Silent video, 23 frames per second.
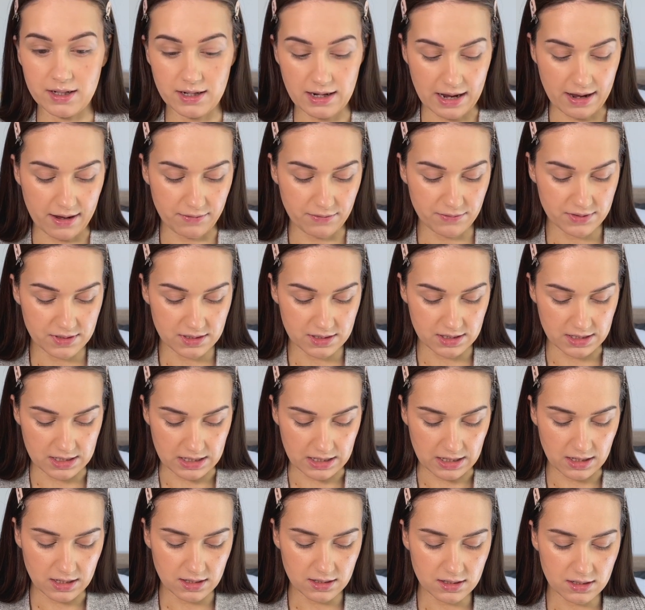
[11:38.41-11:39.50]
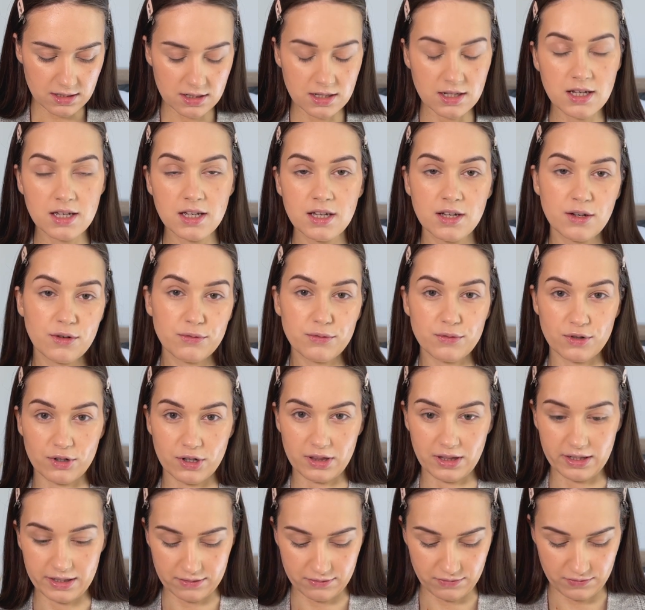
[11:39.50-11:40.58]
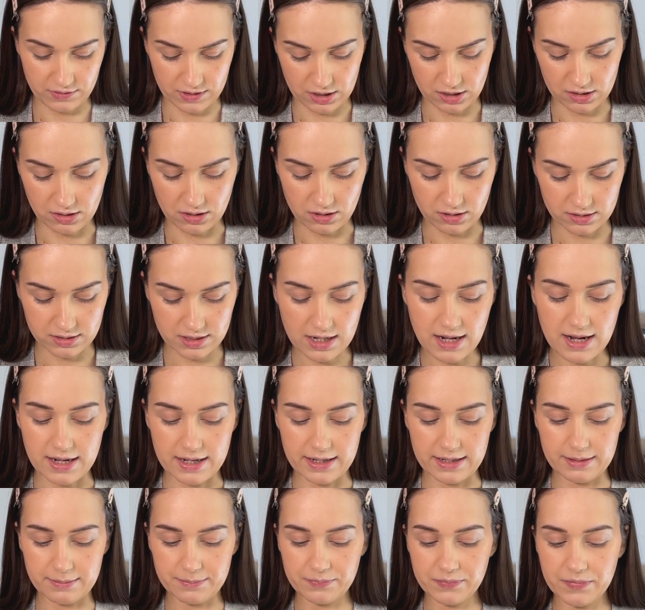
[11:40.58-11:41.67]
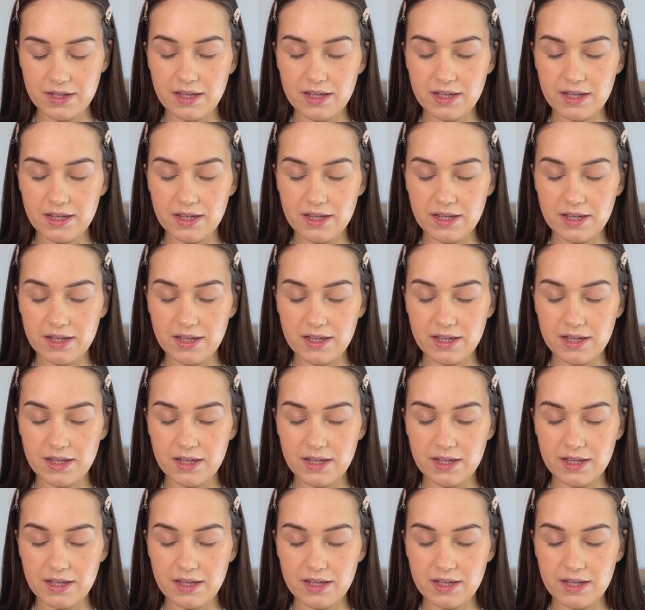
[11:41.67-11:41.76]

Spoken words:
I've seen for like very long time.